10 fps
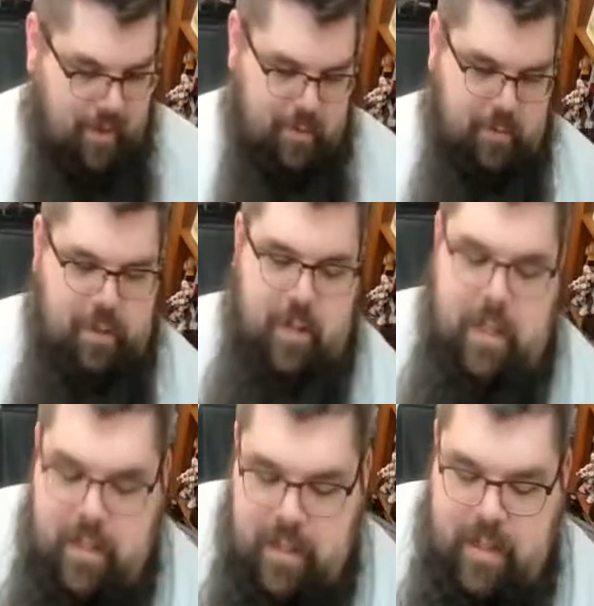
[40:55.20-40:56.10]
Would you like
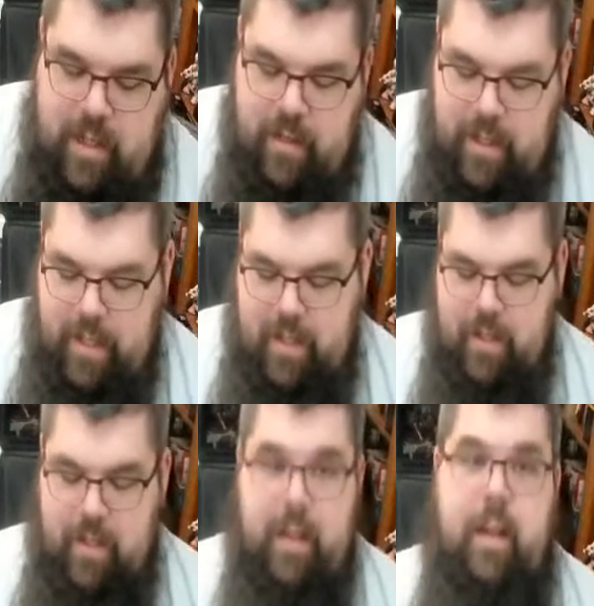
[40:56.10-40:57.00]
to see a Tyranid?
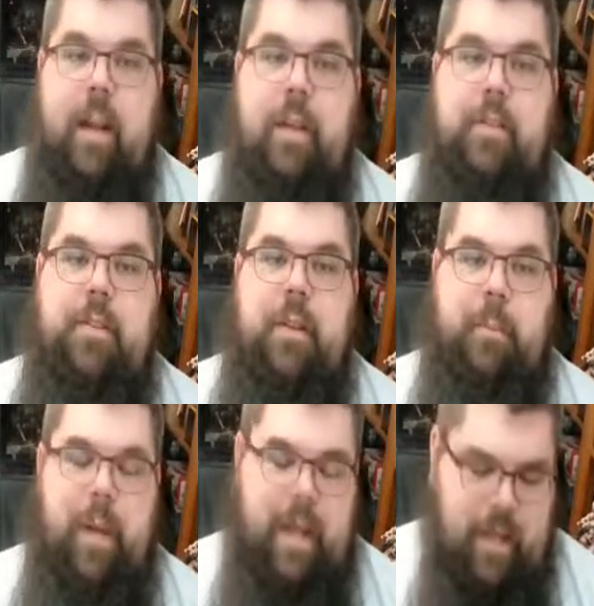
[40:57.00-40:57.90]
I screwed
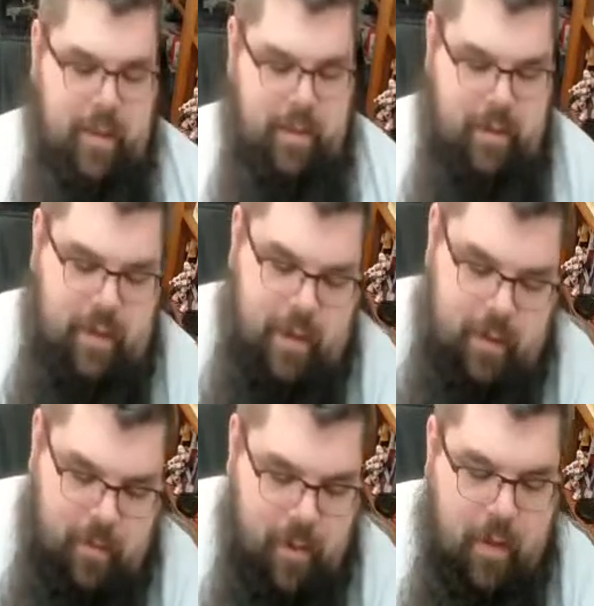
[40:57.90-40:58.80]
up painting? There you
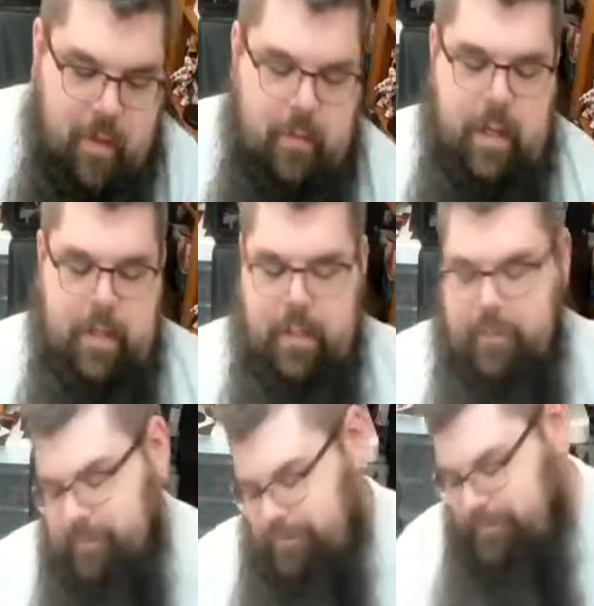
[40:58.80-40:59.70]
go. Right? Like,
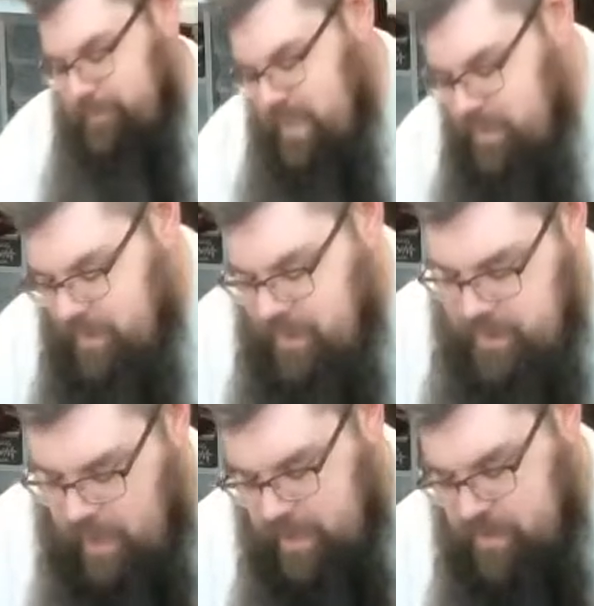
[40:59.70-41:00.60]
that's something
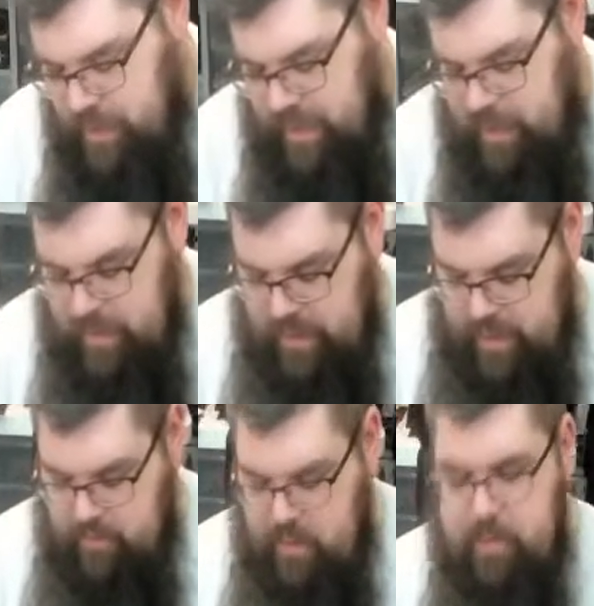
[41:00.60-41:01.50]
I super need, but like,
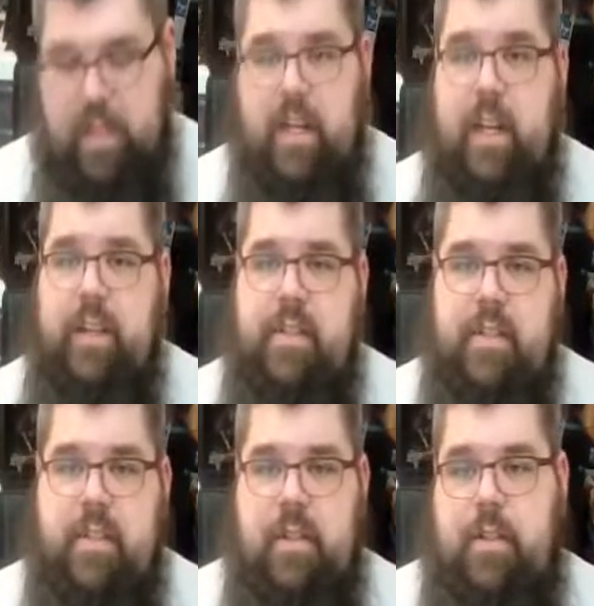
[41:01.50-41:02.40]
it would have been a
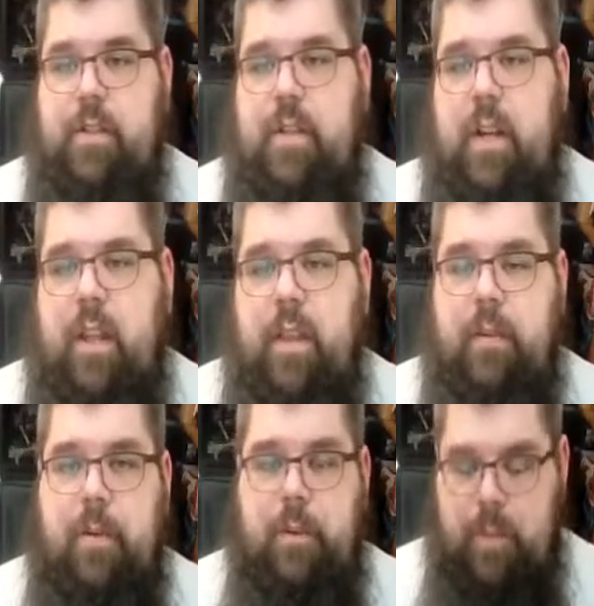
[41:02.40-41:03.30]
nice addition, I think,
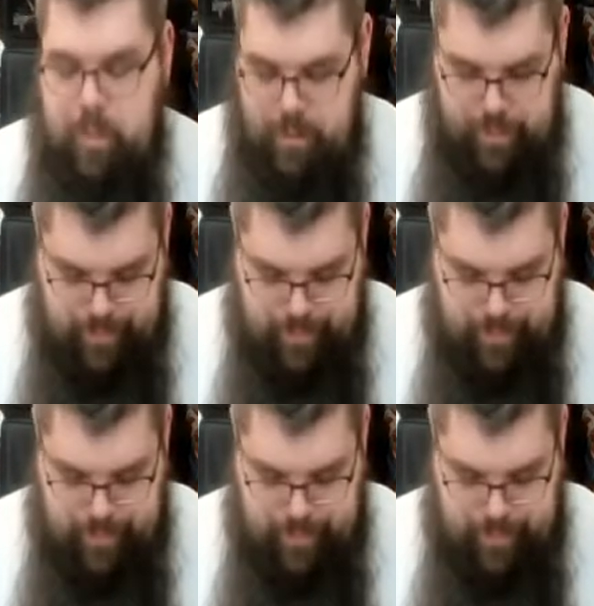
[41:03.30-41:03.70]
for other people.